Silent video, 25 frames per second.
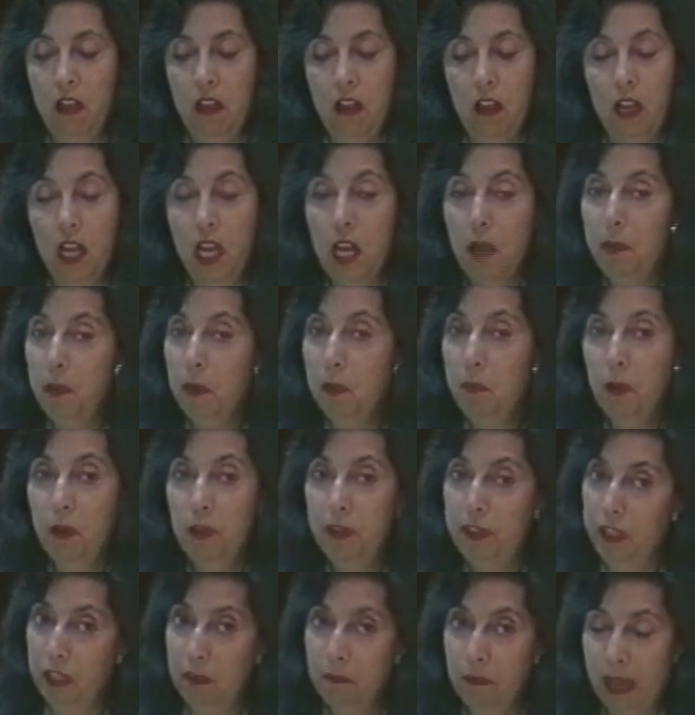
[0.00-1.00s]

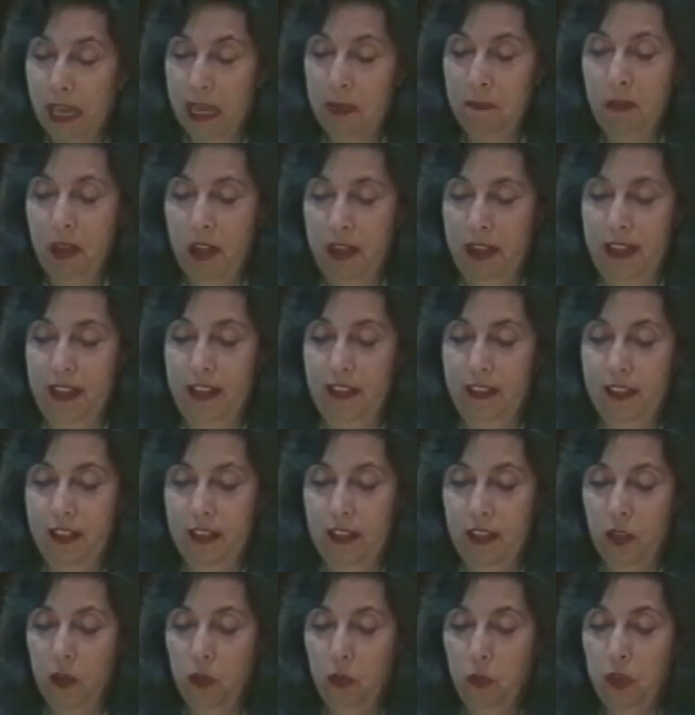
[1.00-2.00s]
Uppermost in my mind
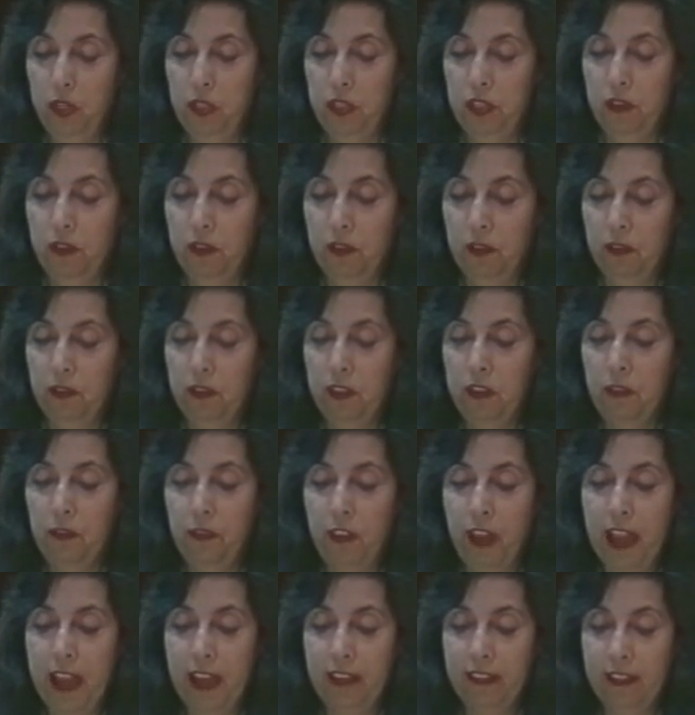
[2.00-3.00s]
was the
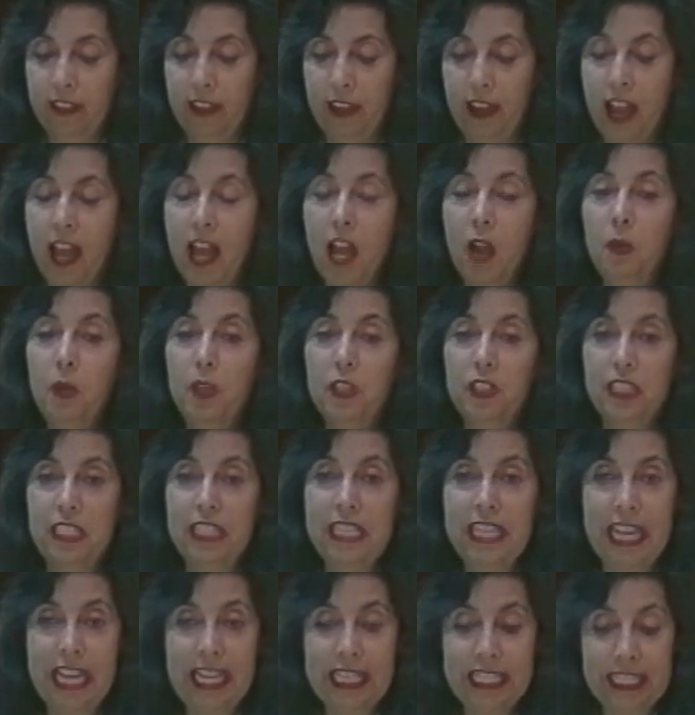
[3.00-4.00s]
fact that I was
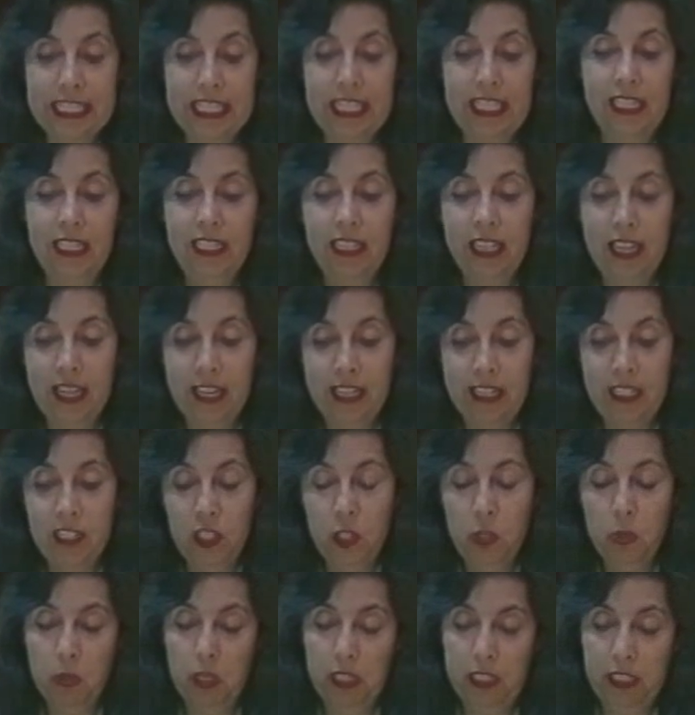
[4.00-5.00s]
next in line
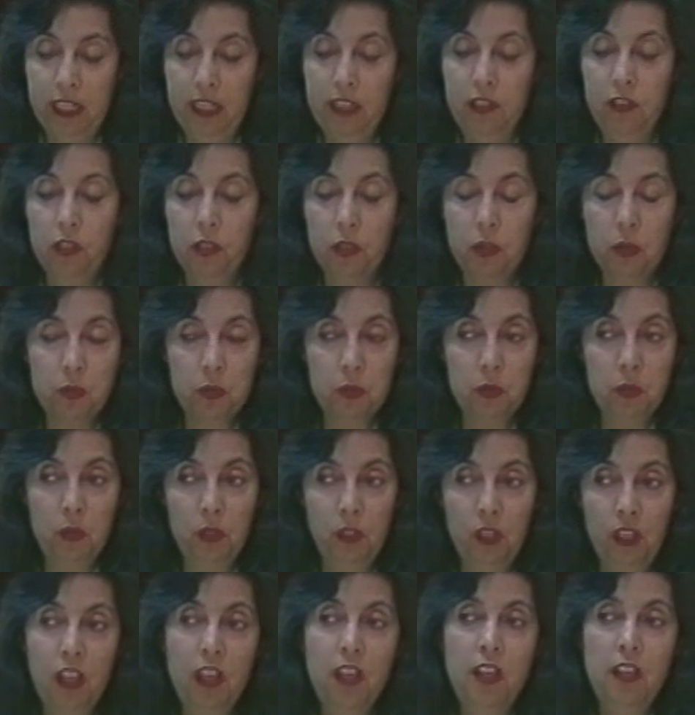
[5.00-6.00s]
to attend
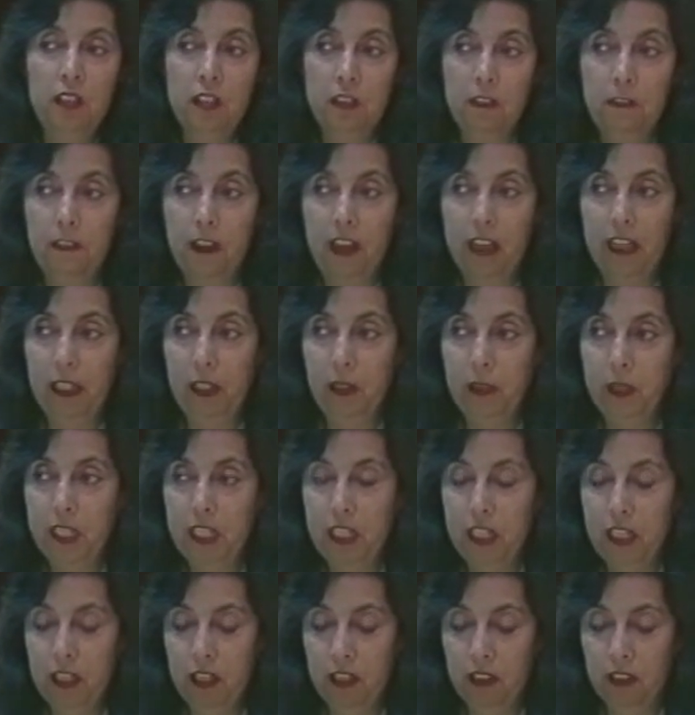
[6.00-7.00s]
school the following
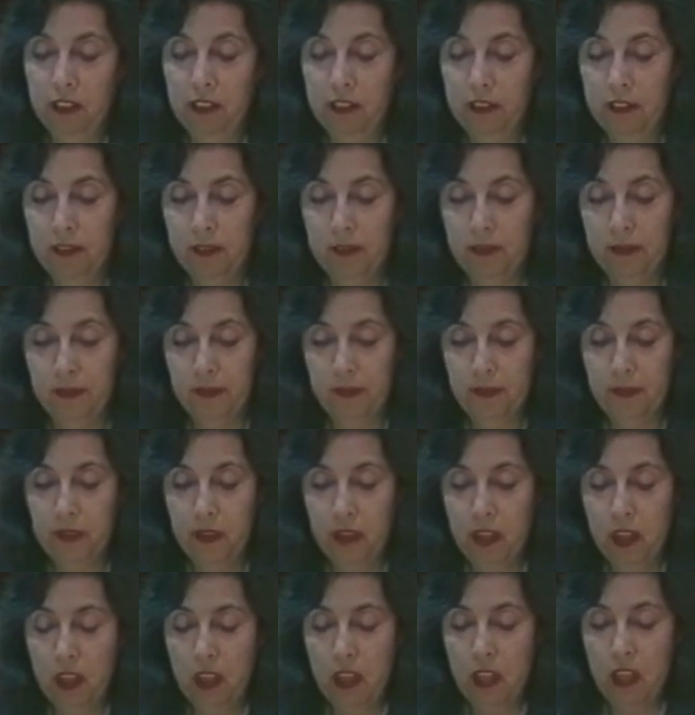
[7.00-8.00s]
year.
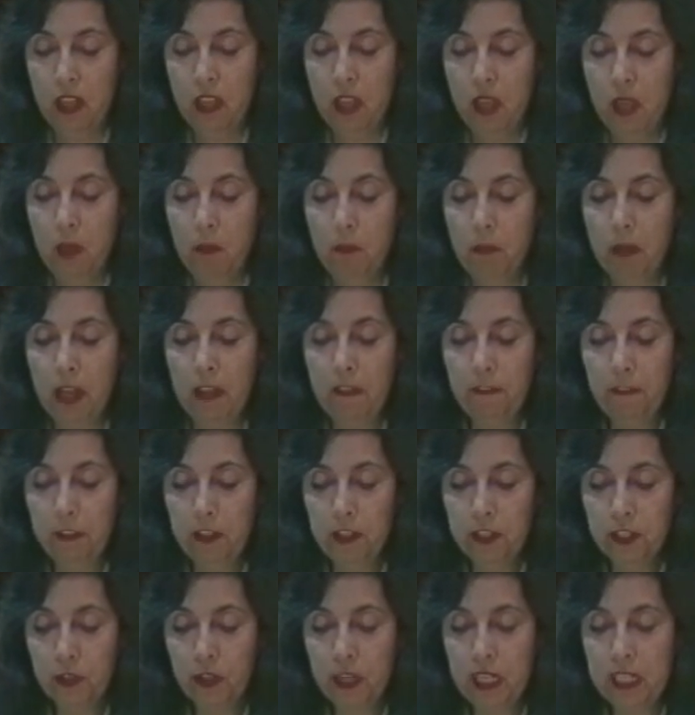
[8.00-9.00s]
My
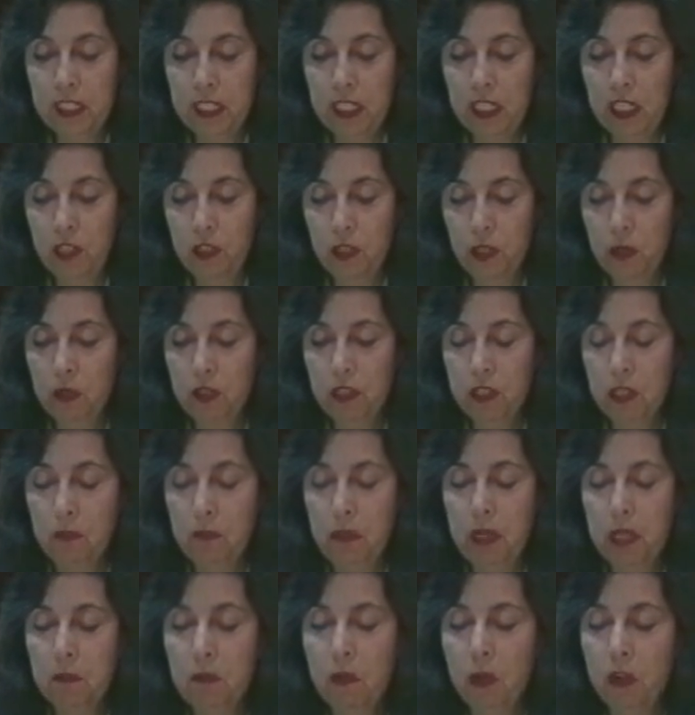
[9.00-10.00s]
first grade teacher was a
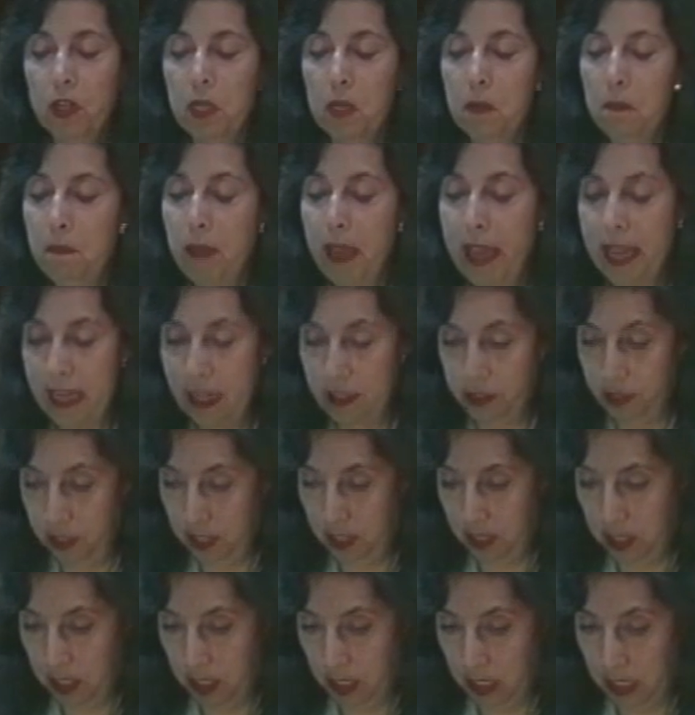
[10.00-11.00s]
bit more
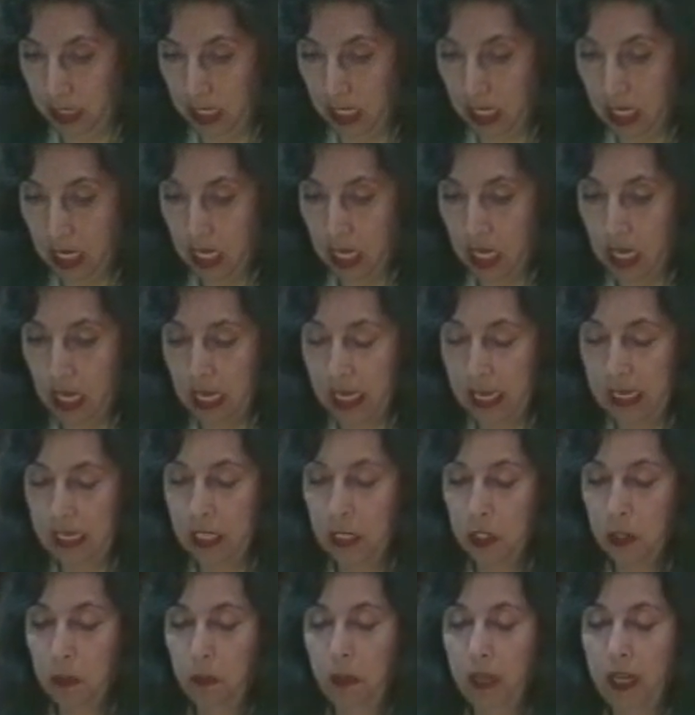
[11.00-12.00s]
compassionate and
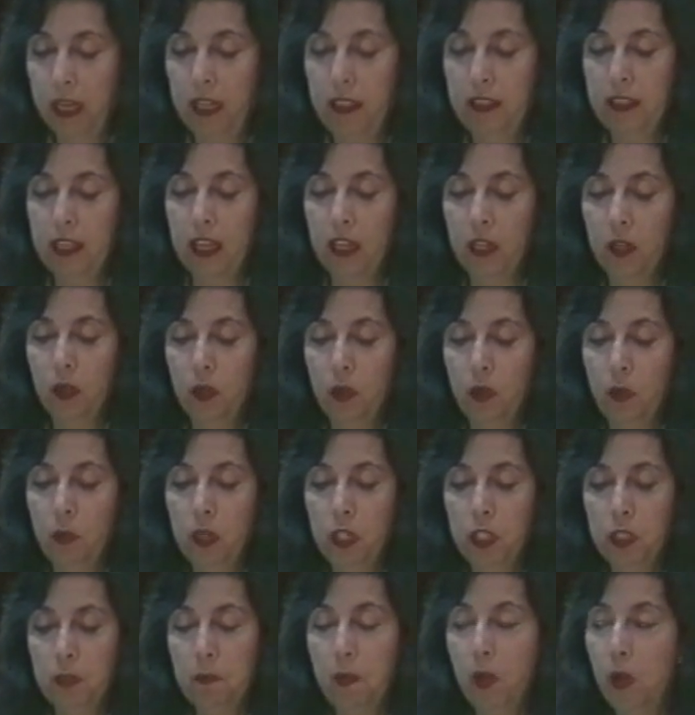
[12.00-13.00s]
explained that we
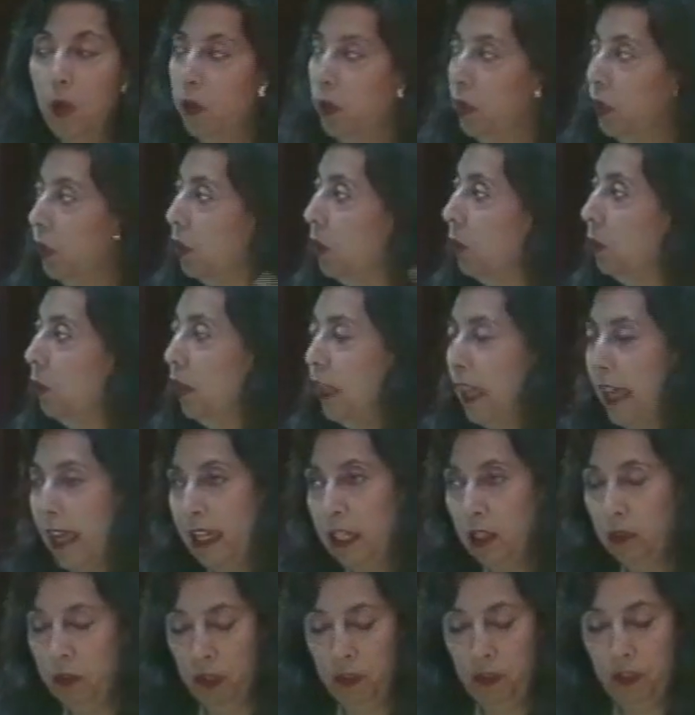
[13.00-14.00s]
spoke 2
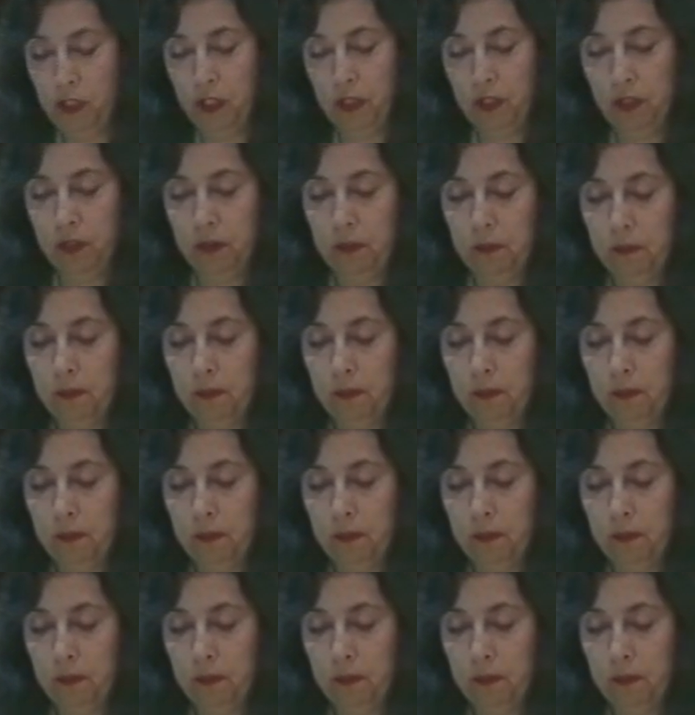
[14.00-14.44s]
languages.